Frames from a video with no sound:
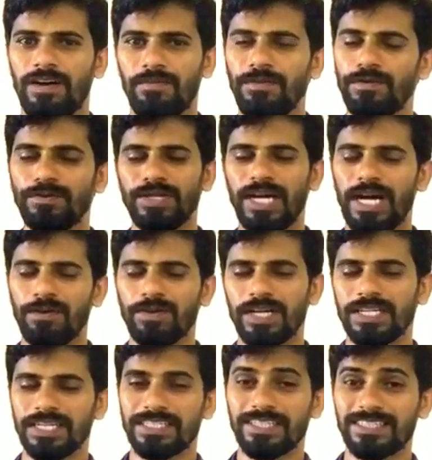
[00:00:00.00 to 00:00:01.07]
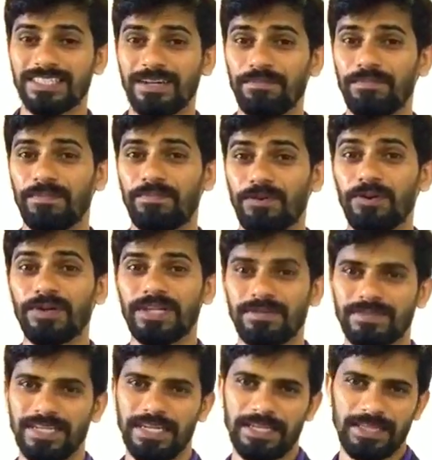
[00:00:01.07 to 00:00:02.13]
we would have conducted some
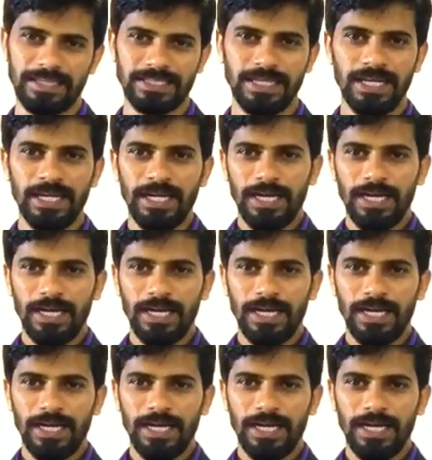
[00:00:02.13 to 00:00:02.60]
programs like this.